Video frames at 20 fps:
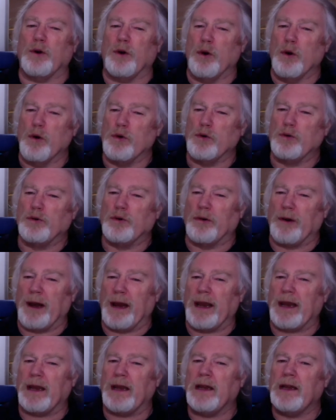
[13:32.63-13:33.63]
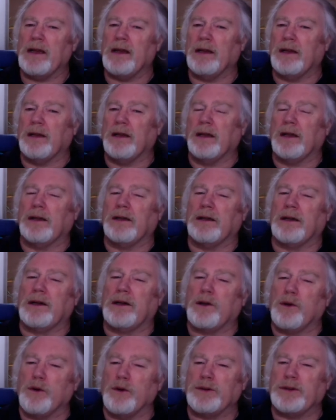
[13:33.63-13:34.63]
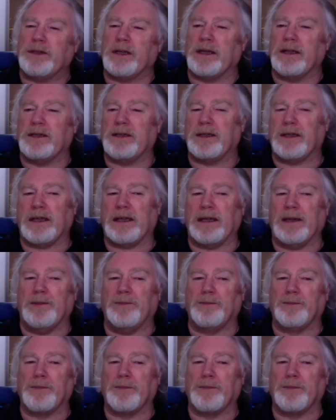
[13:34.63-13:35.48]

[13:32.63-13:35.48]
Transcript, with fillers: Old Reay, close to the sea,